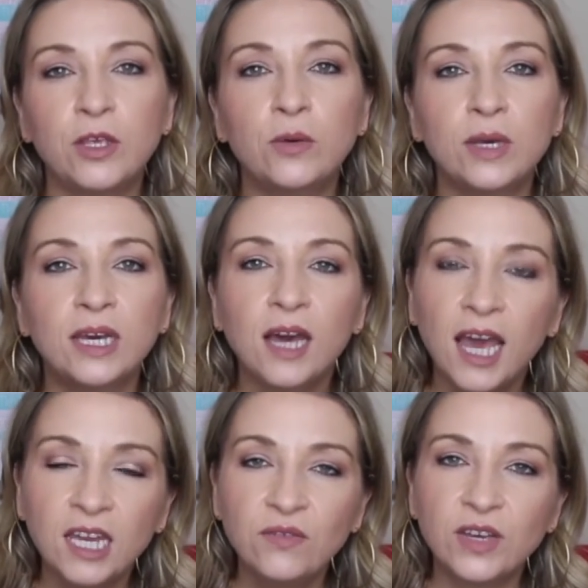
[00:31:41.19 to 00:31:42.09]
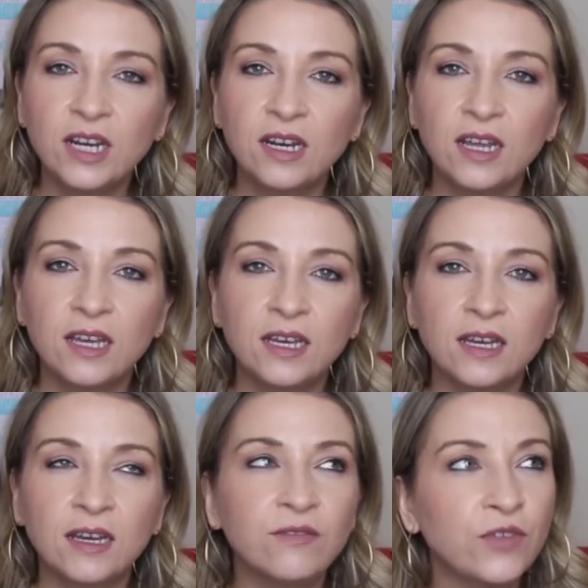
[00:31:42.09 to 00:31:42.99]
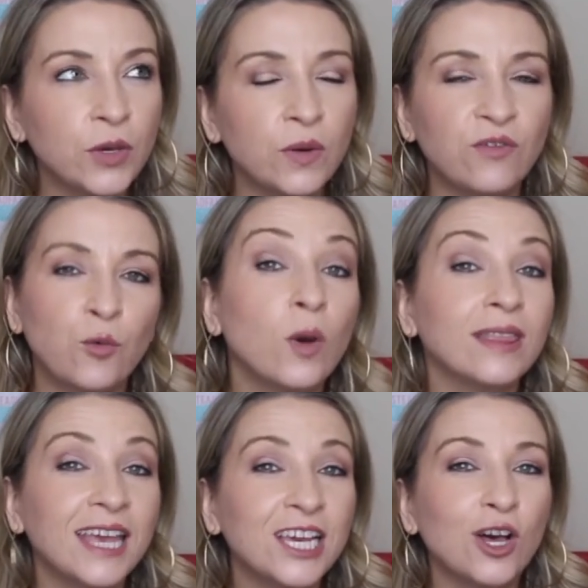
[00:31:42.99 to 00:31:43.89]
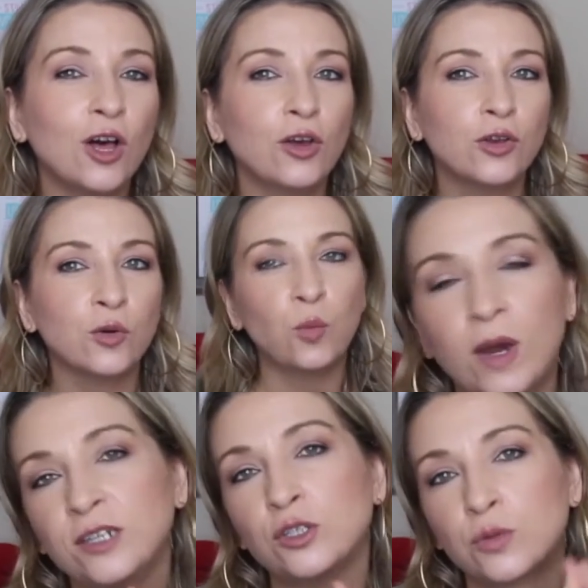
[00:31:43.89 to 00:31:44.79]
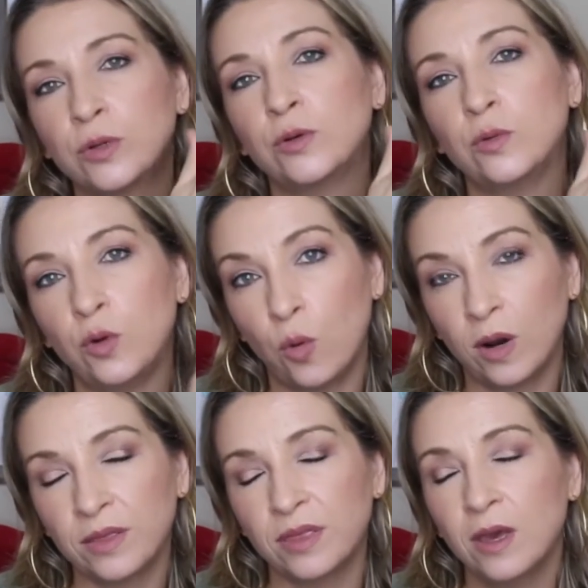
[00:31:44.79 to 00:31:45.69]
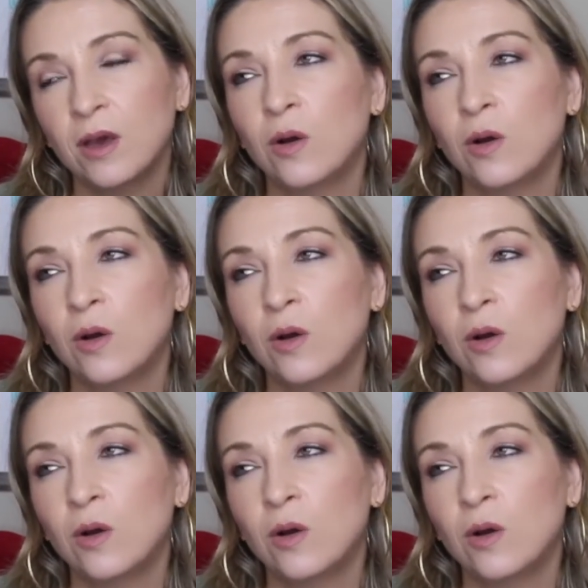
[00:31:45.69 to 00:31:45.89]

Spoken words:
you can kind of get a view of what they call your one true north,